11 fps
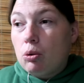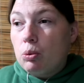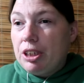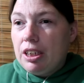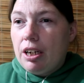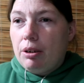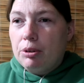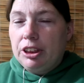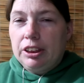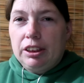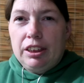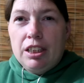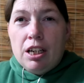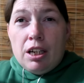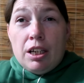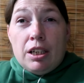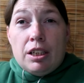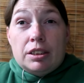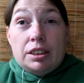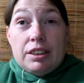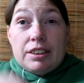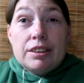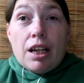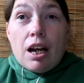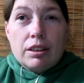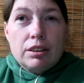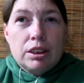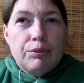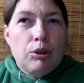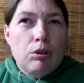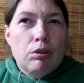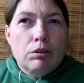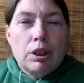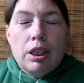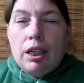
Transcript: we originally did the start of this vlog.